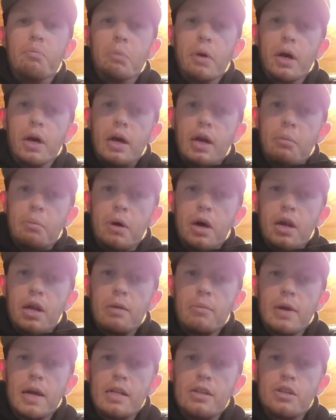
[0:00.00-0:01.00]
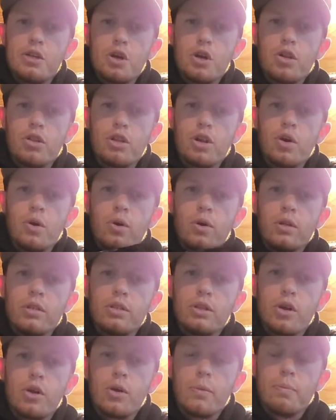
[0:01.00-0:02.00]
But a buddy of mine started throwing it,
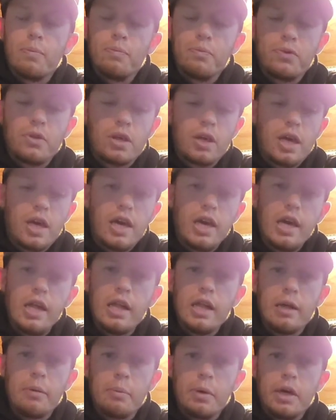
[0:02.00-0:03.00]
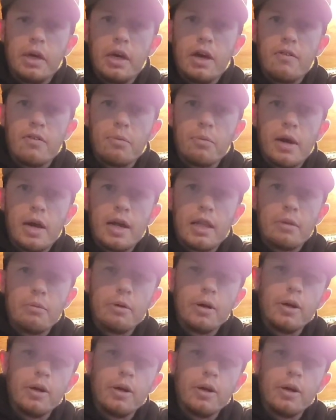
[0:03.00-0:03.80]
started killing me off the back of the